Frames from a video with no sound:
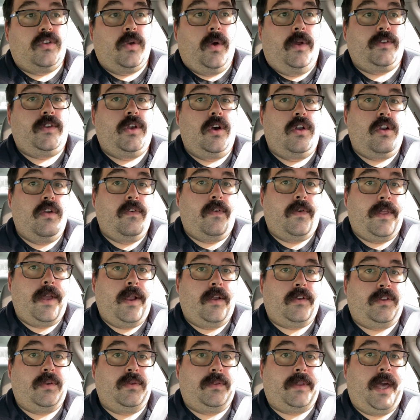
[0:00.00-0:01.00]
Let's head over there,
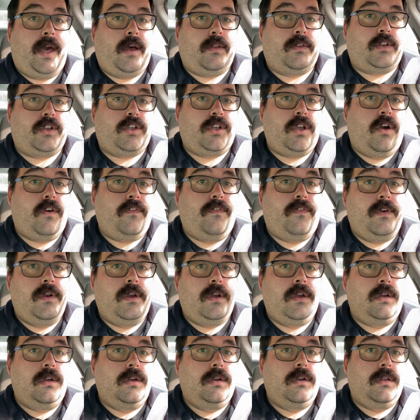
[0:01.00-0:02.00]
see what they got on the shelf.
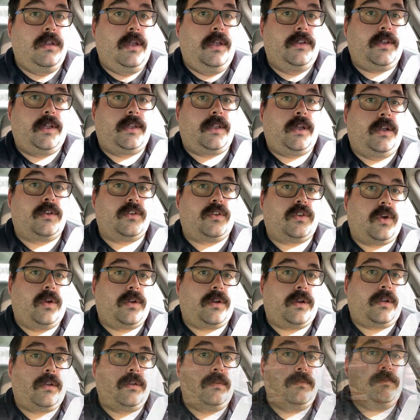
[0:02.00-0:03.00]
Let's get the hunt
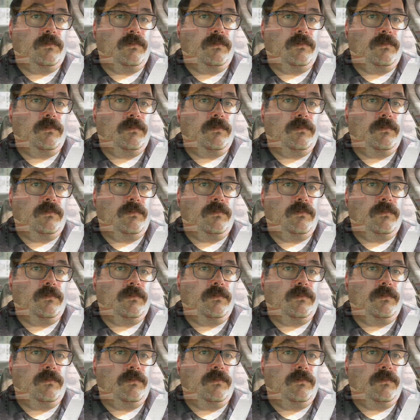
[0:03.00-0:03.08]
started